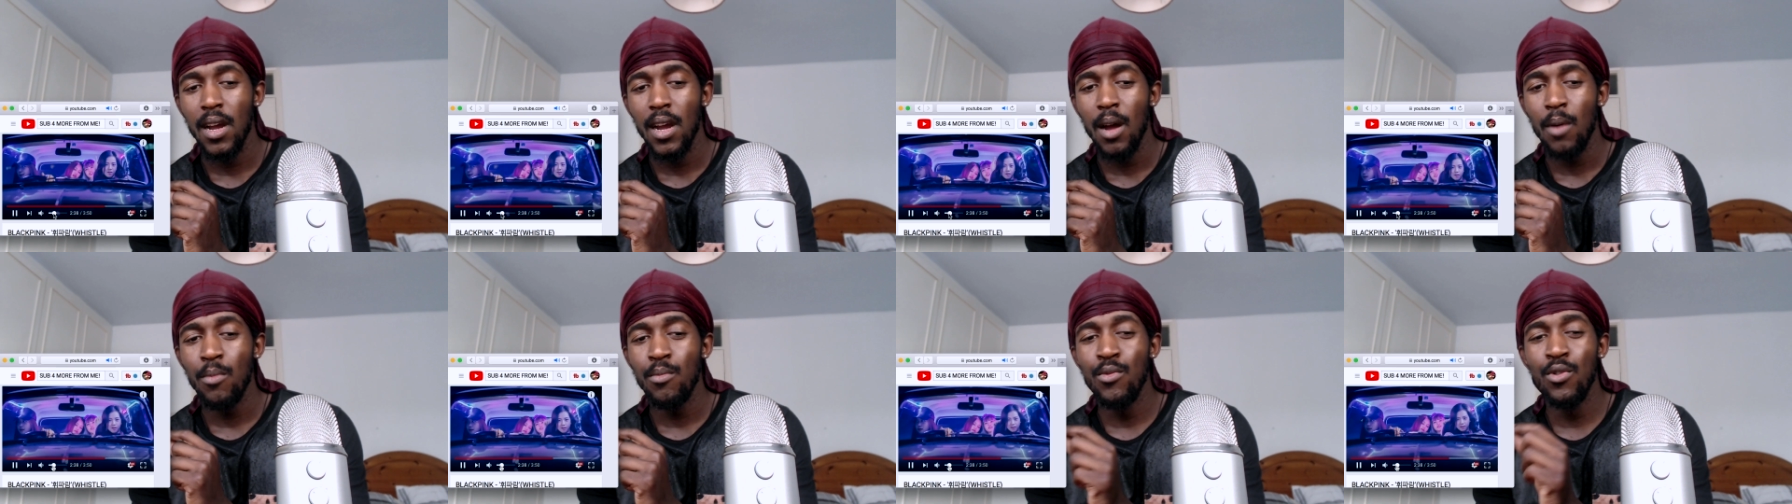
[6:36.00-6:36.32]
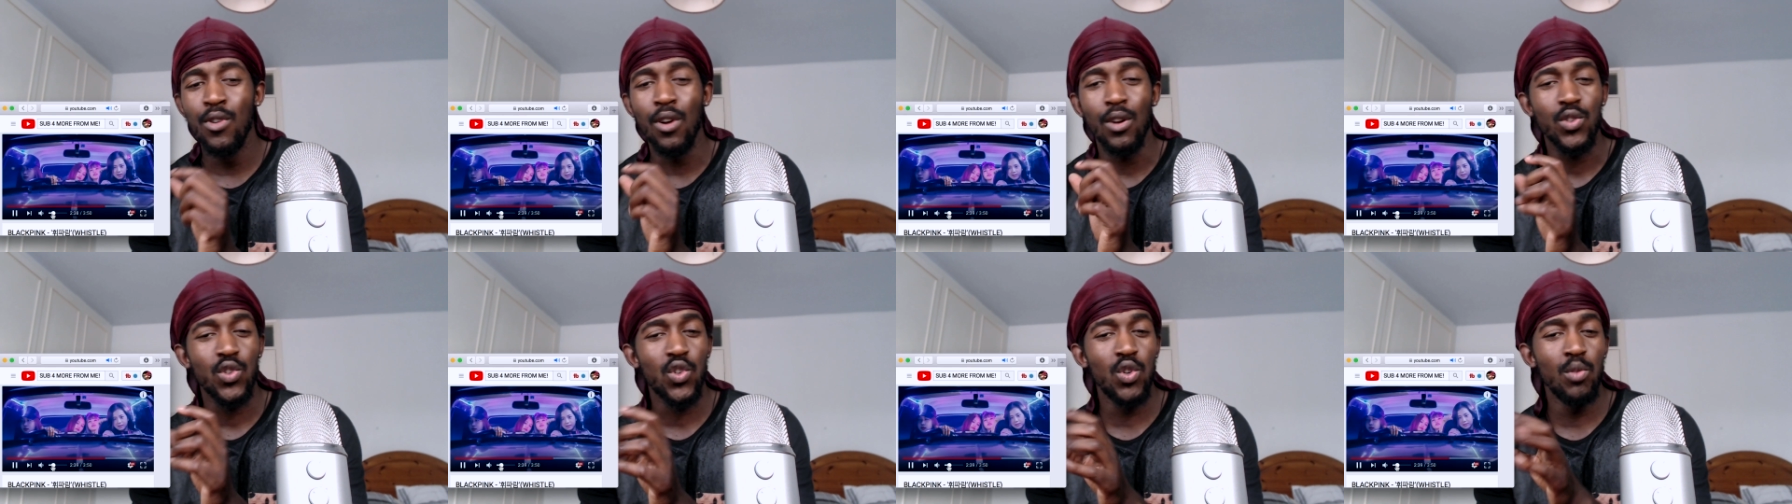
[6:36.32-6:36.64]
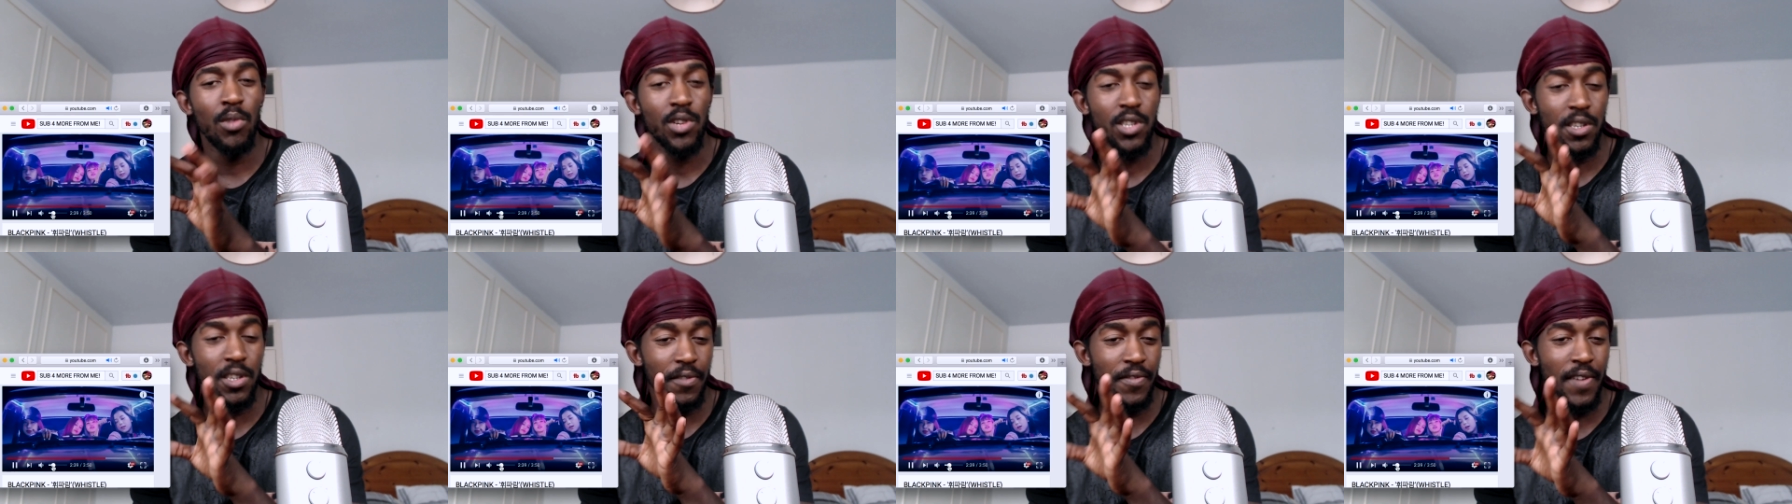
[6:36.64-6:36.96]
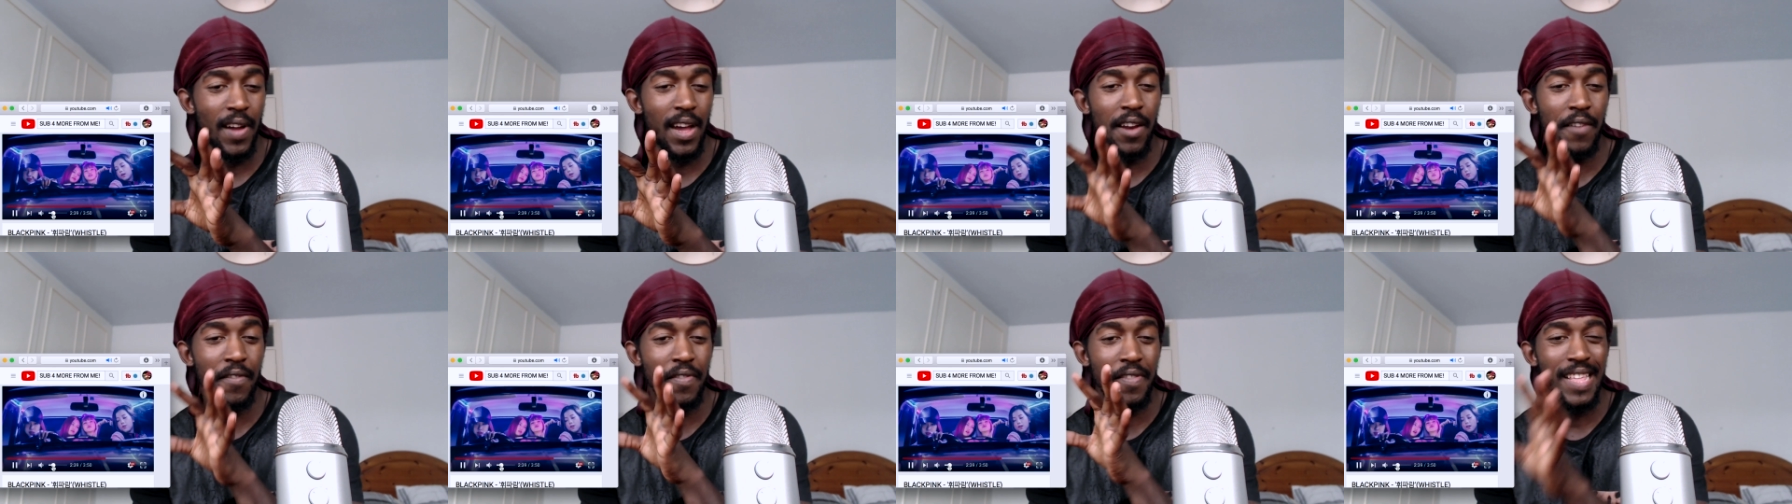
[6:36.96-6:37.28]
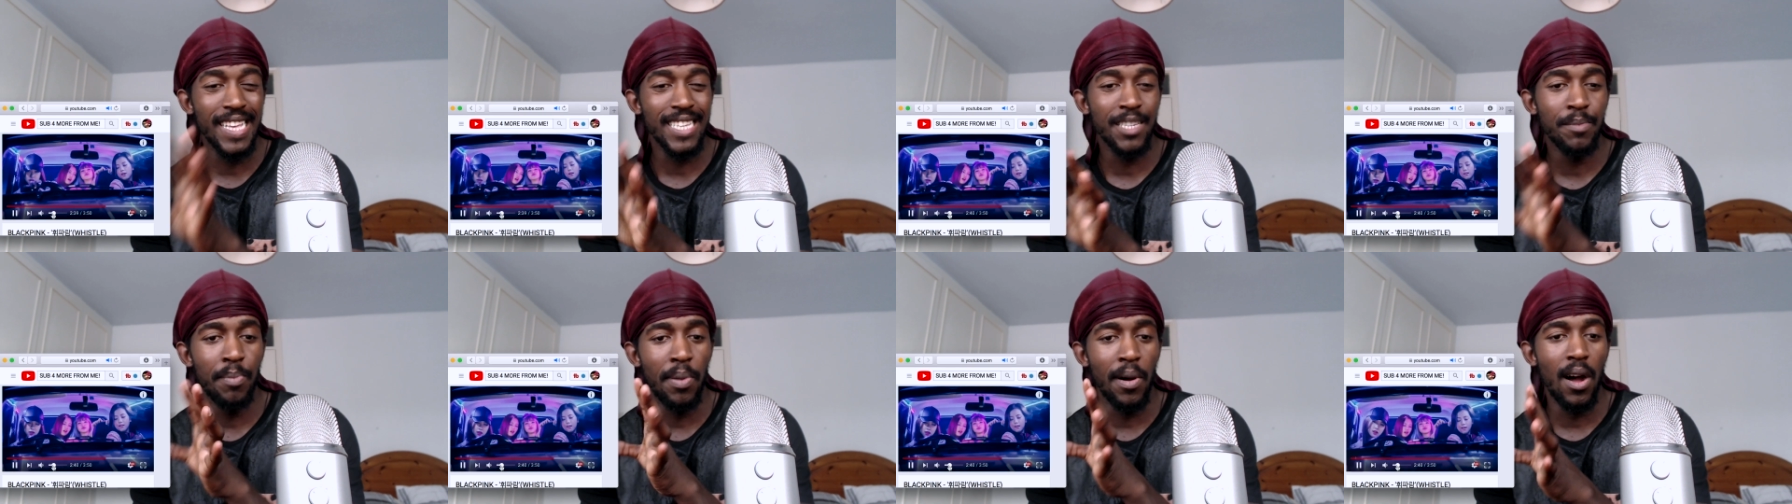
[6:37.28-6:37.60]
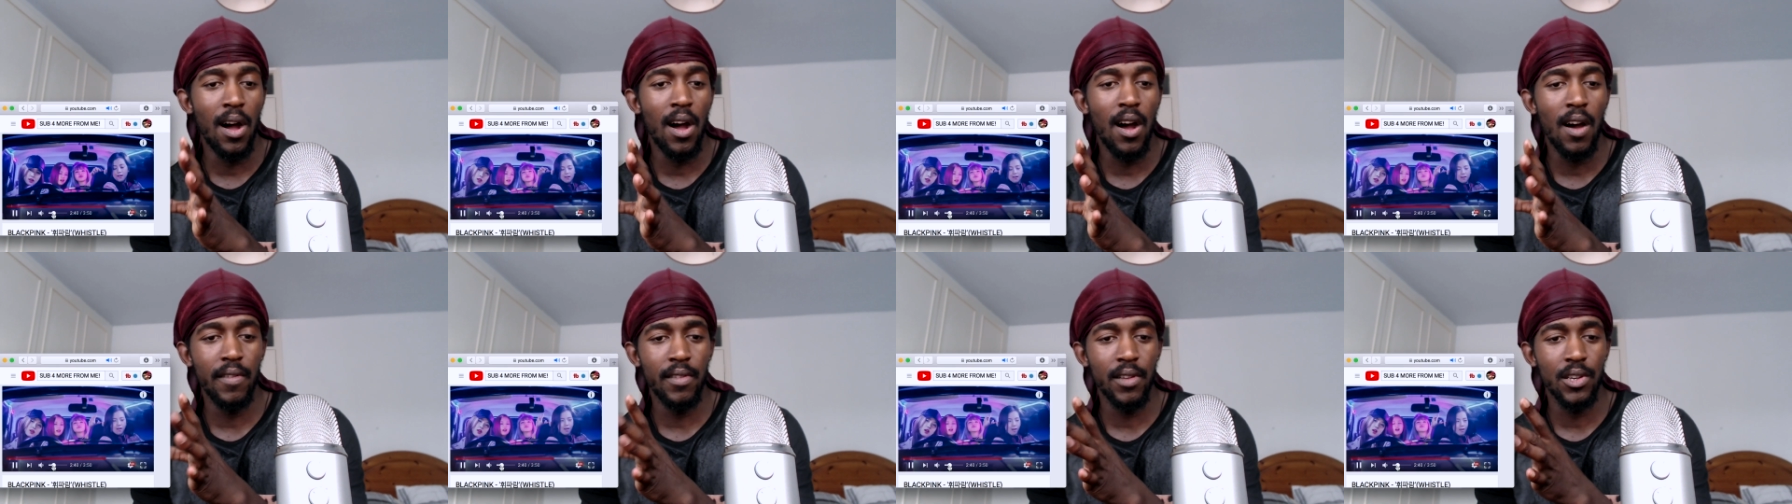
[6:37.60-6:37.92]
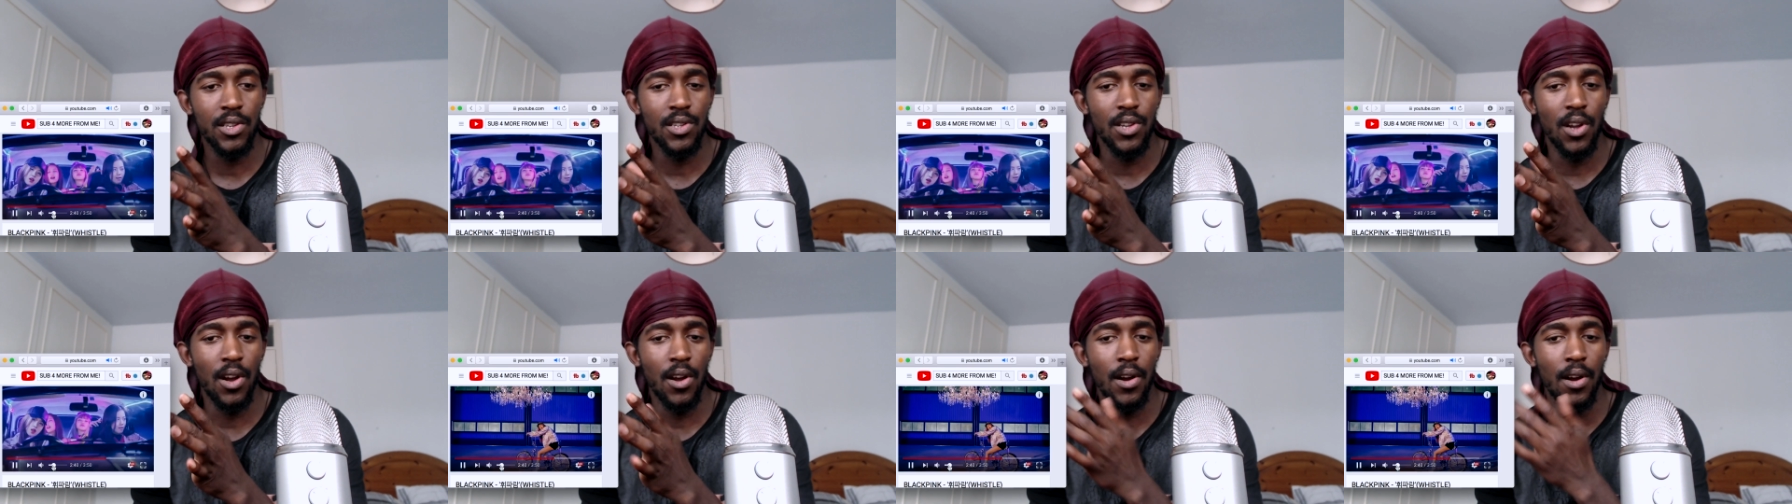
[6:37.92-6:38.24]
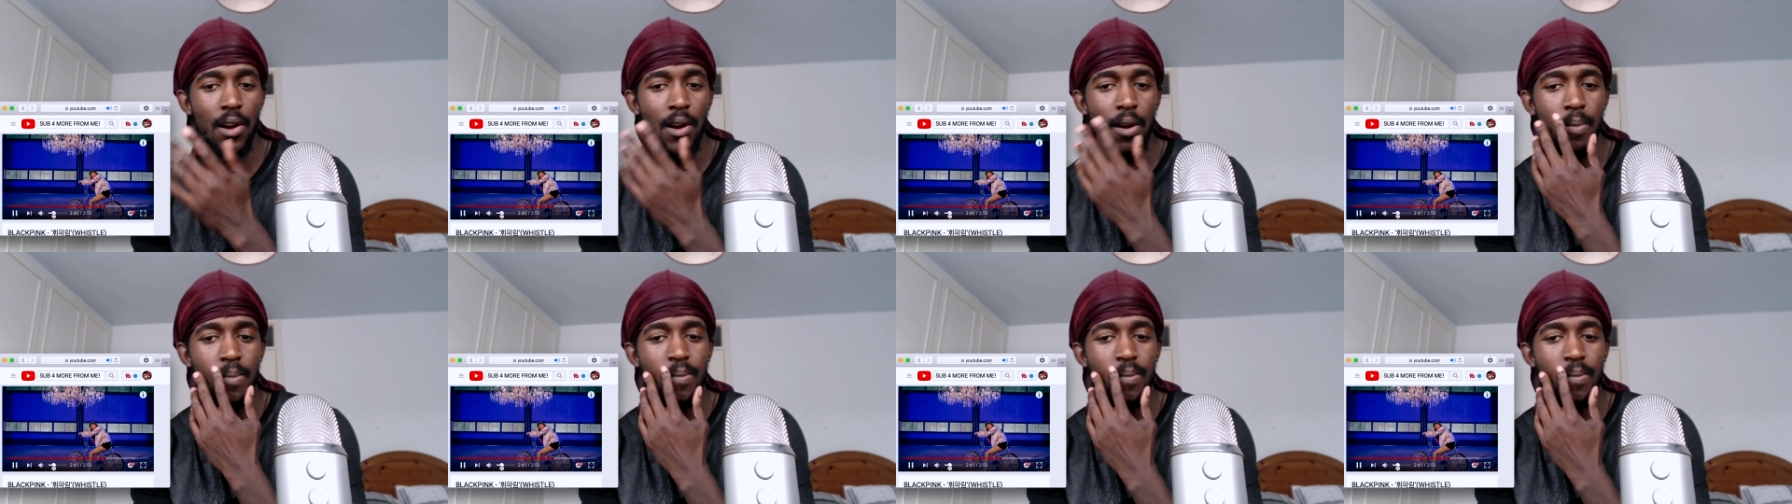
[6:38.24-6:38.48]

Not too much a fan of this part of the song.